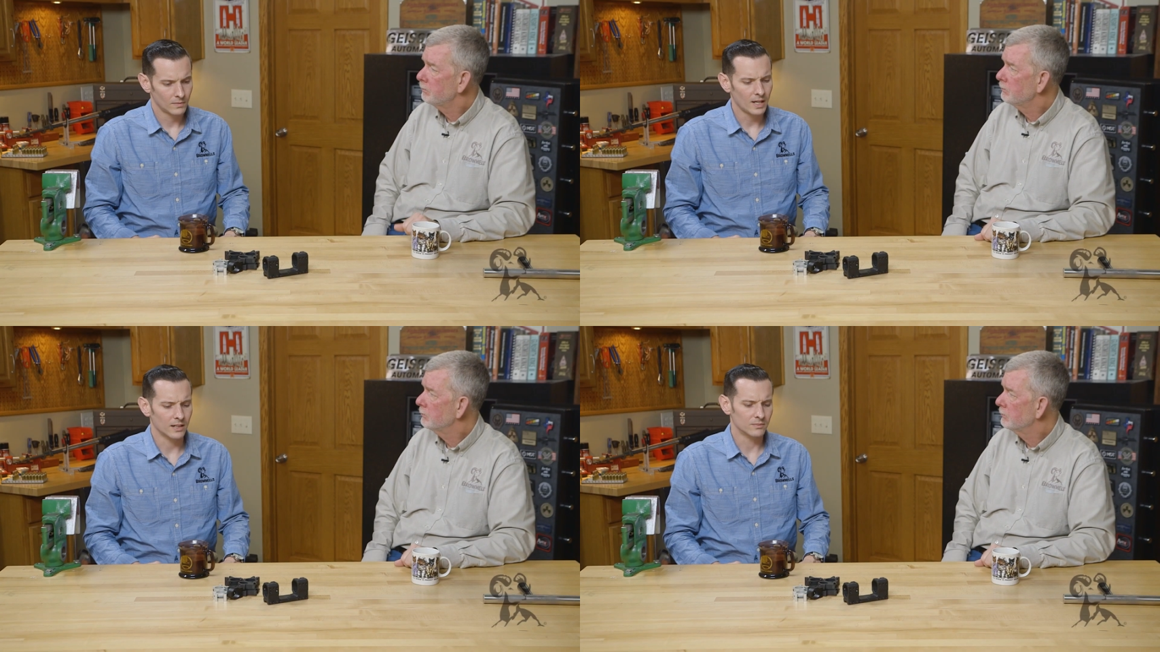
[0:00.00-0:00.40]

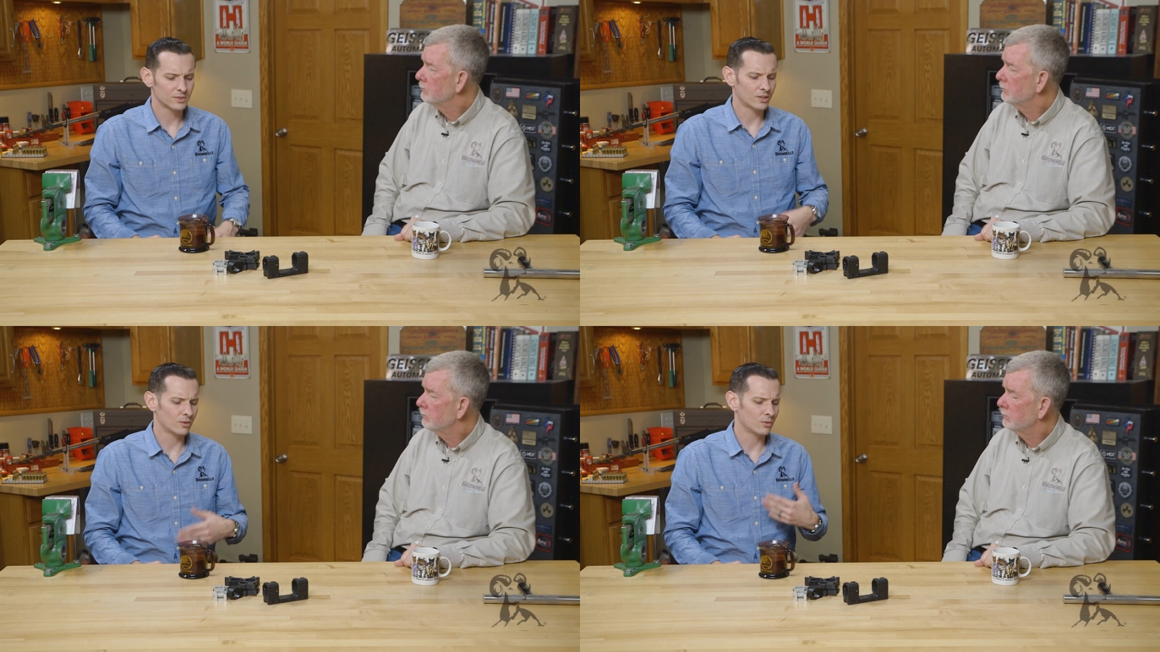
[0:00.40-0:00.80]
Speaker 1: Yeah,
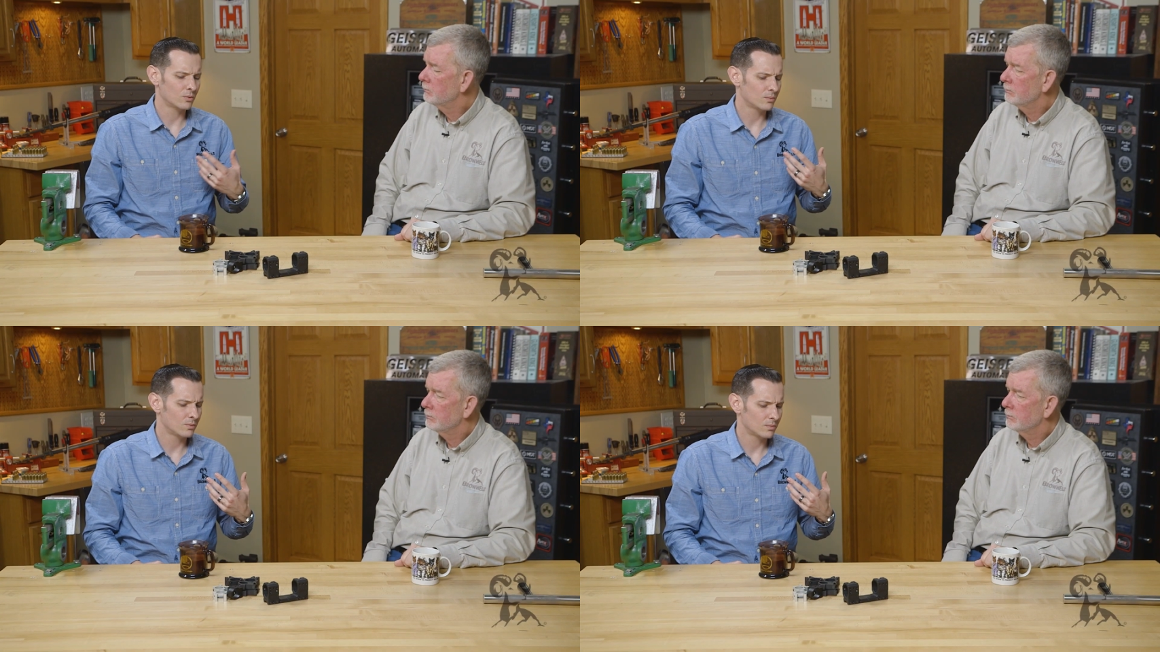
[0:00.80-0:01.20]

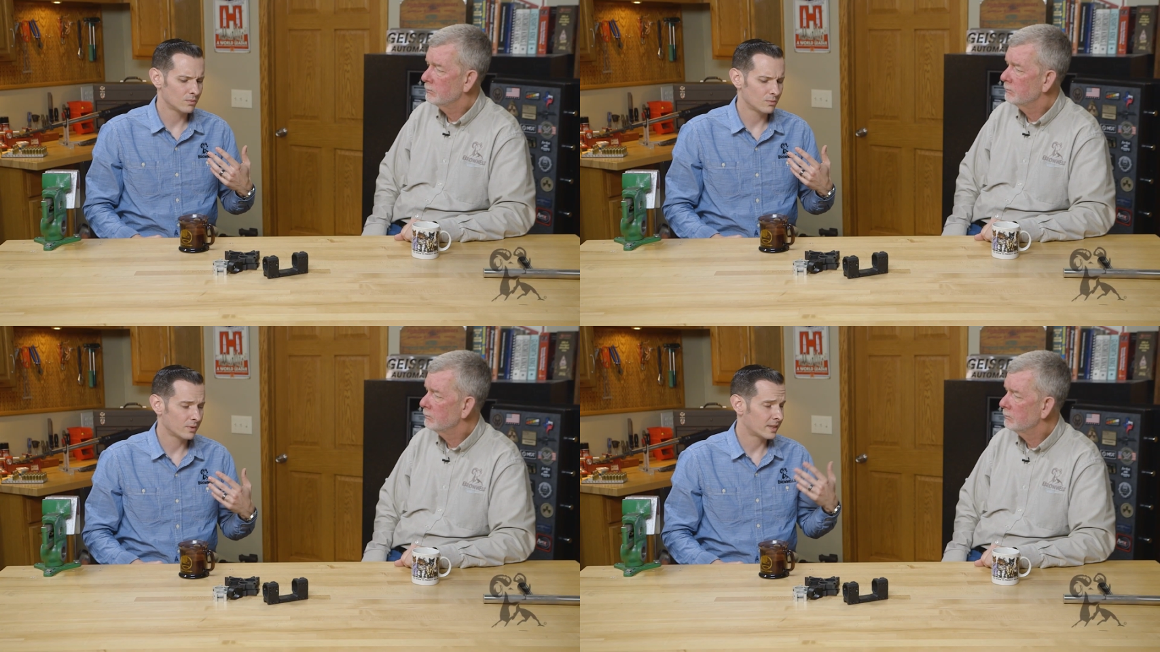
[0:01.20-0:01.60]
so
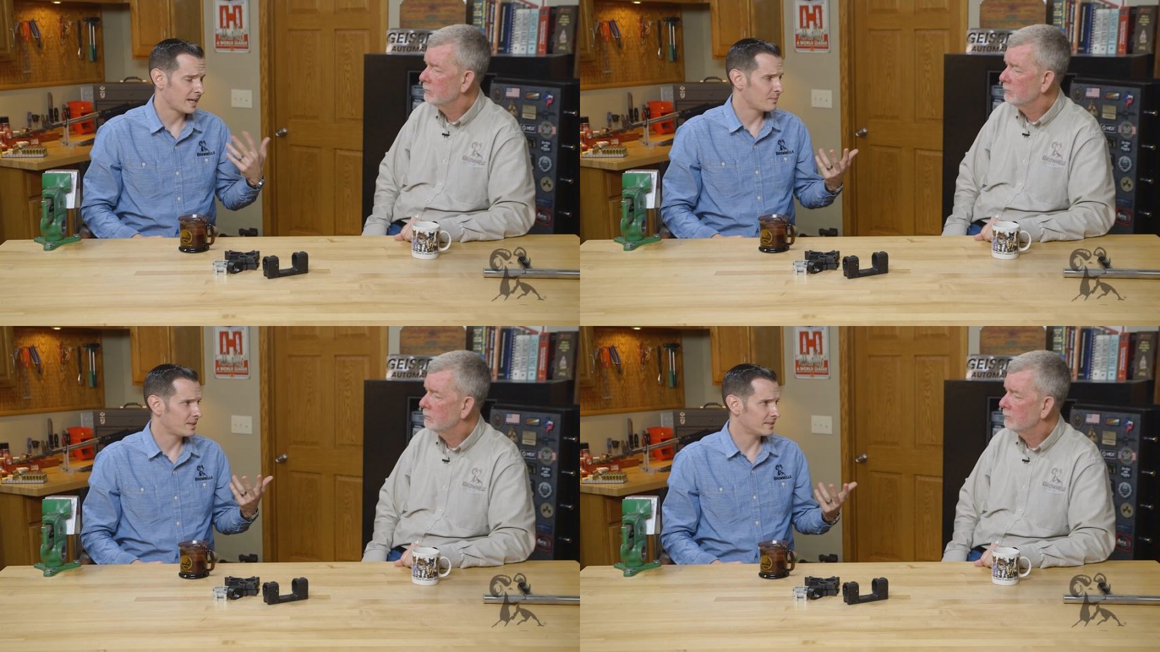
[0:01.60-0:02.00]
with
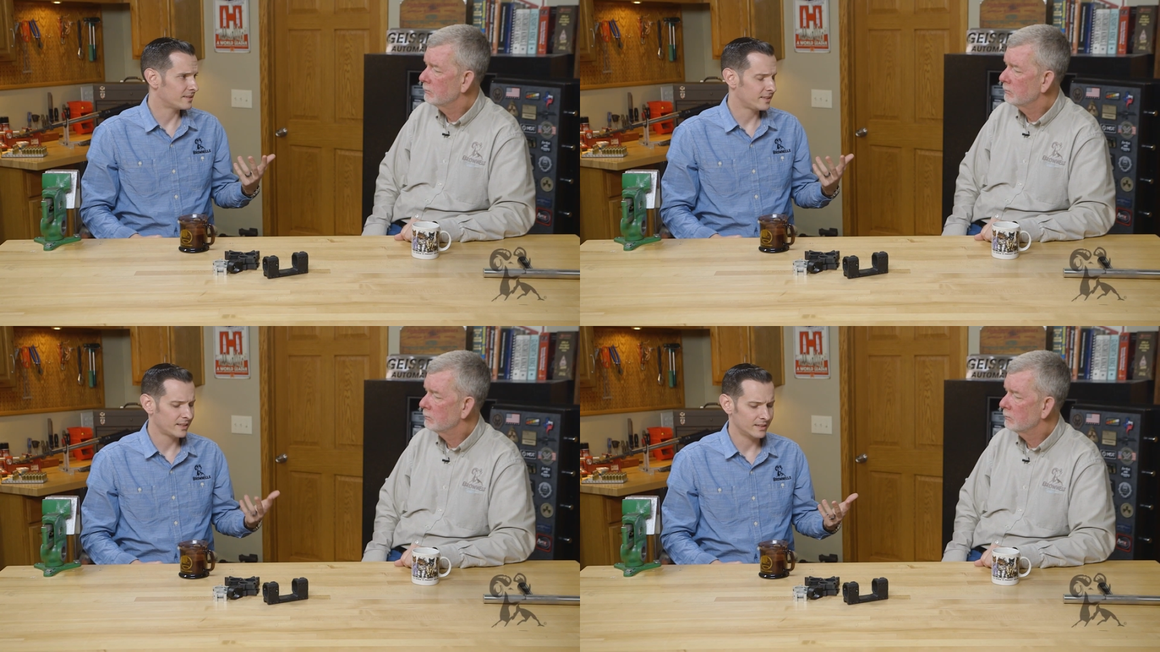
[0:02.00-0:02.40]
that being
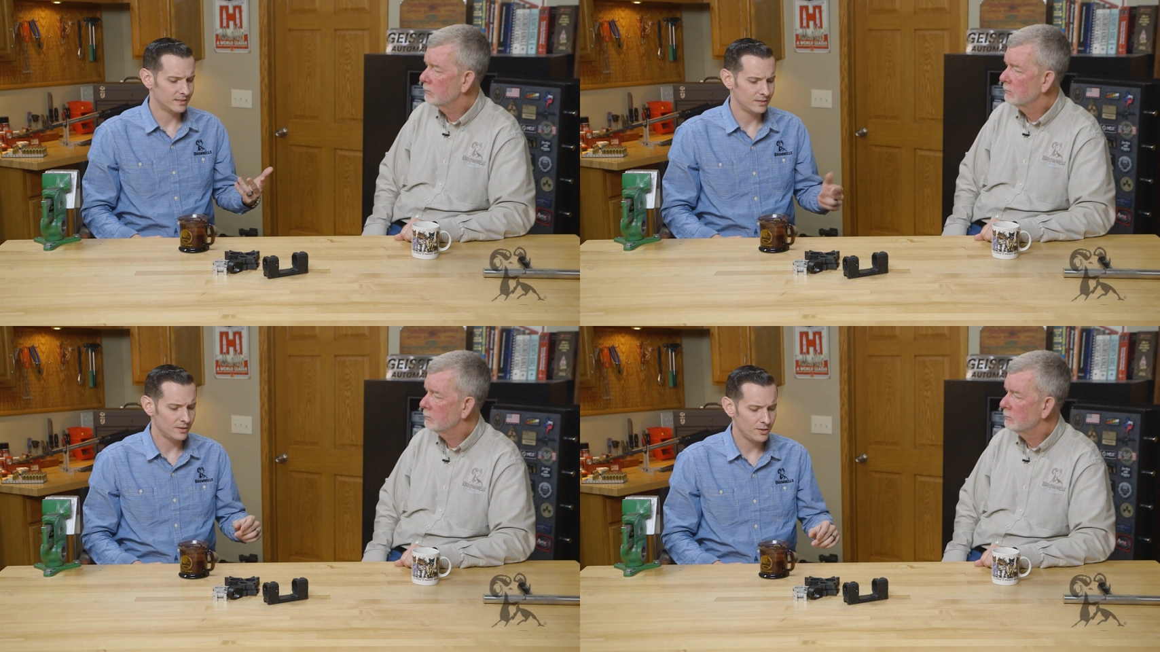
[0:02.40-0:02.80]

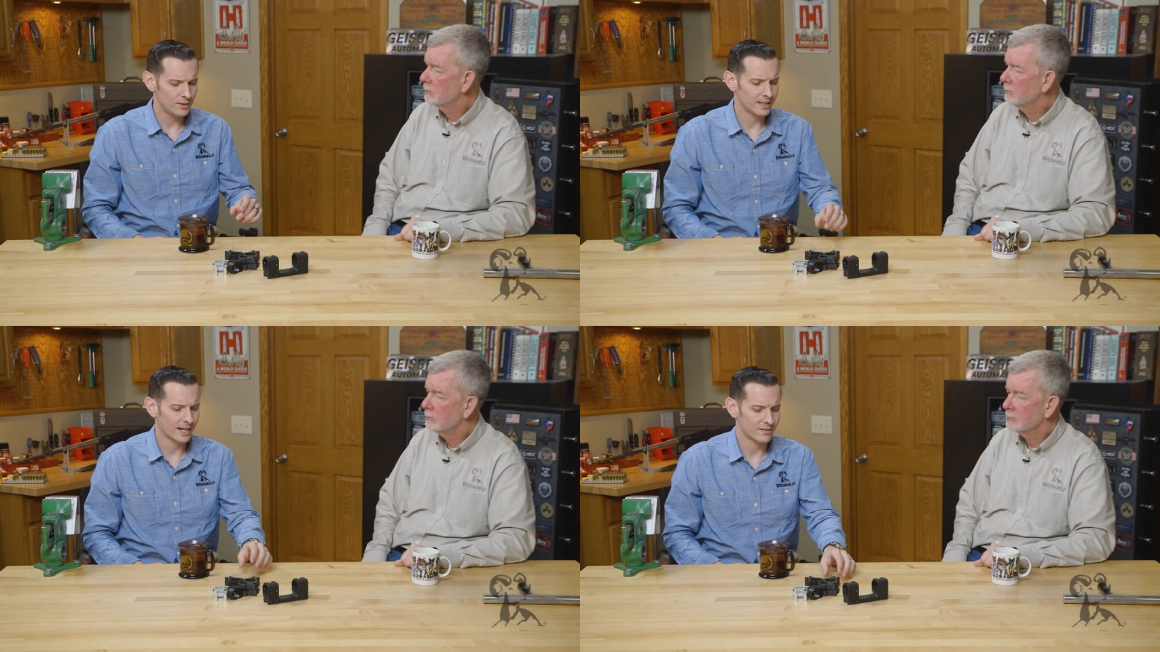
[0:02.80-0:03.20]
said, you
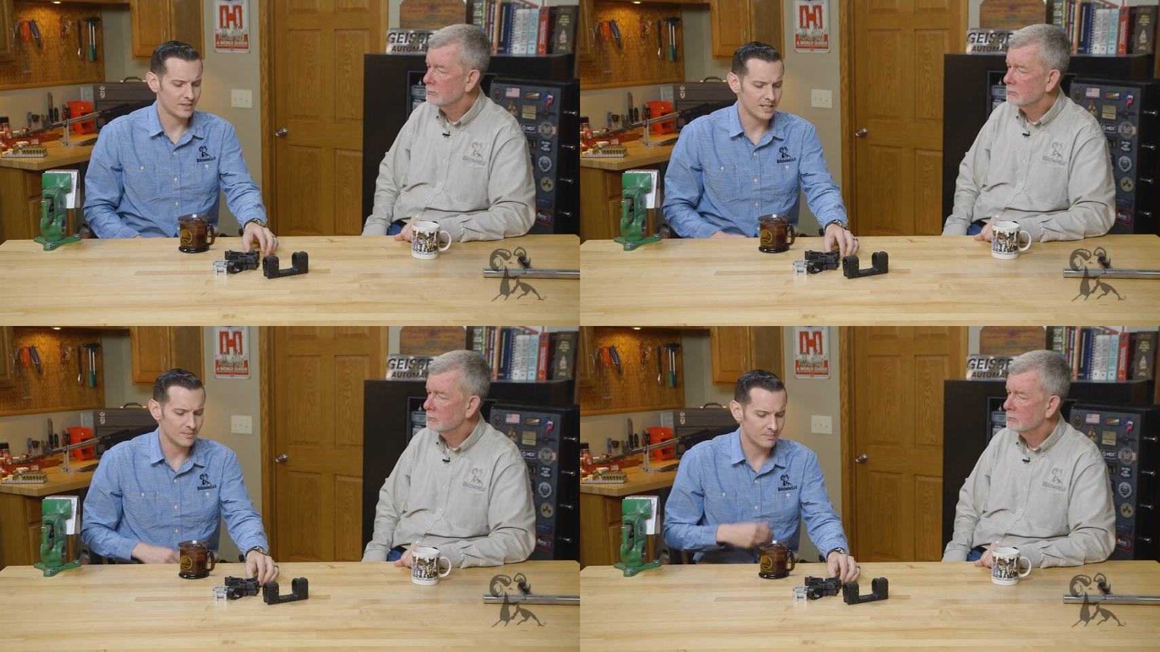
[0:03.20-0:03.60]
can have
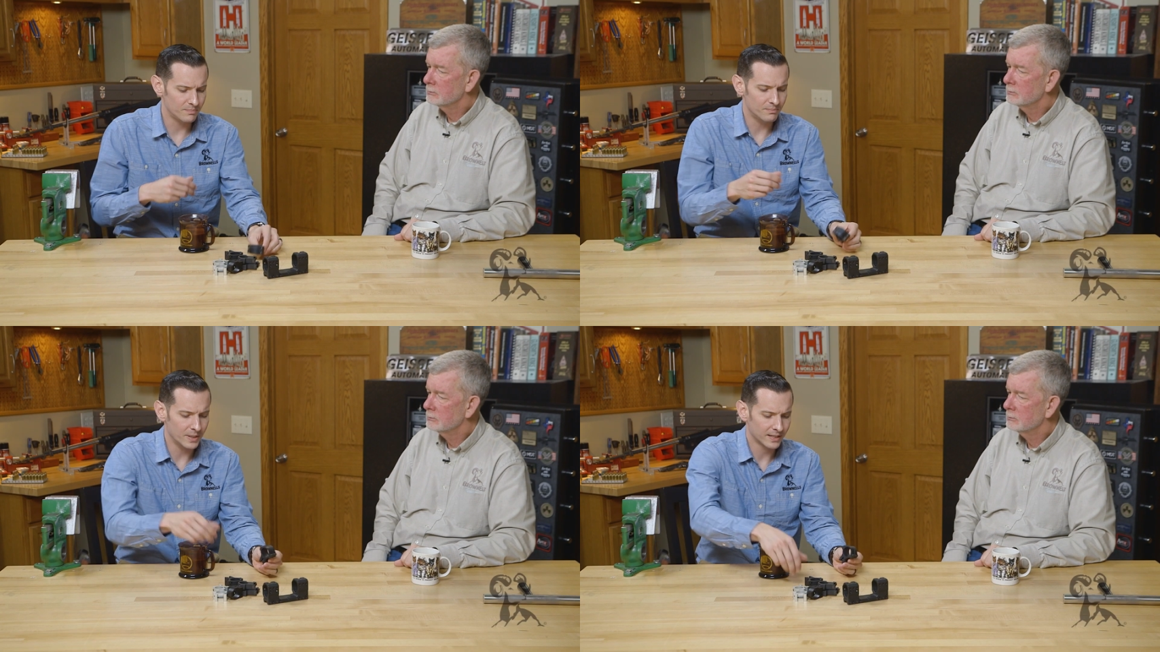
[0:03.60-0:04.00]
the
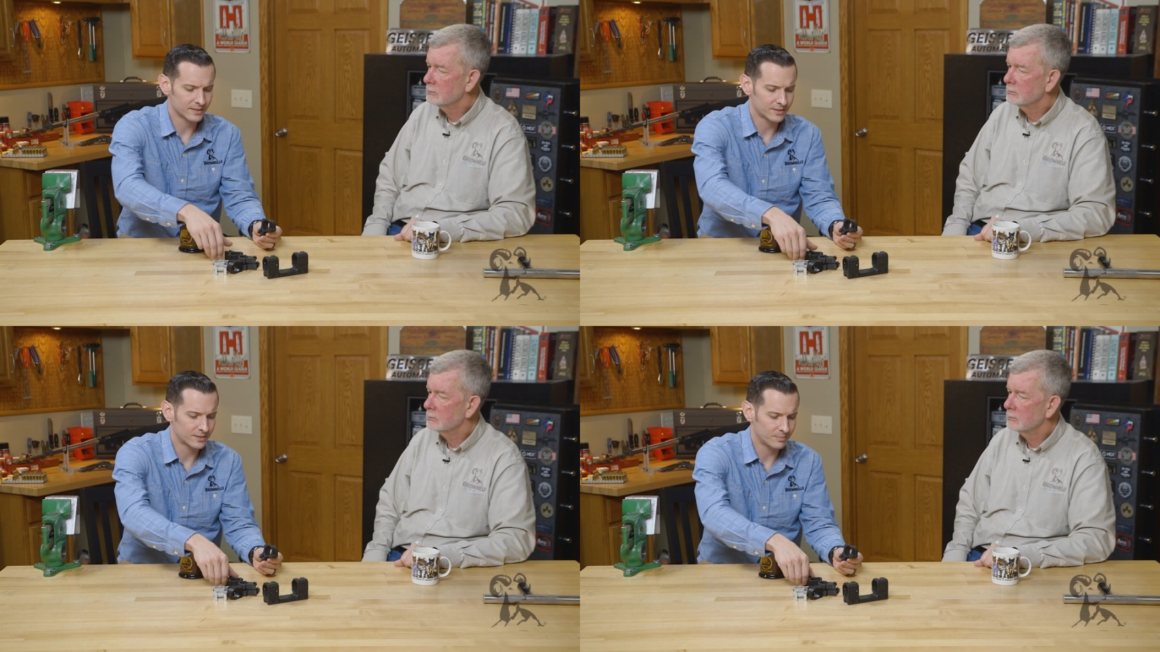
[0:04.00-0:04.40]

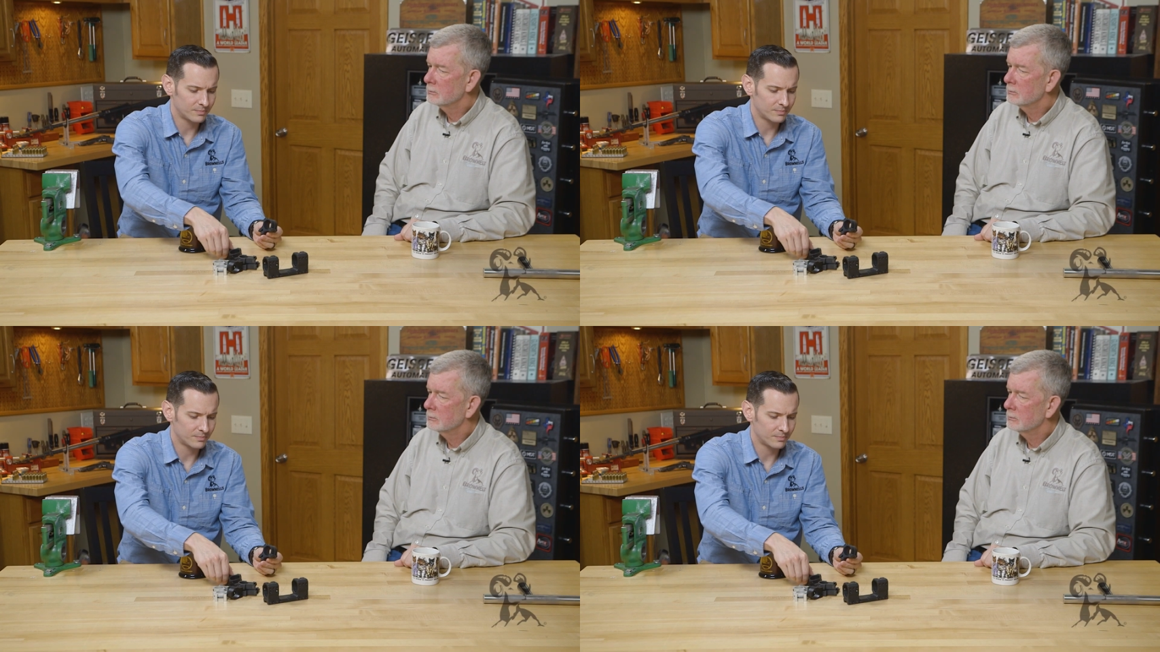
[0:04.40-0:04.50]
best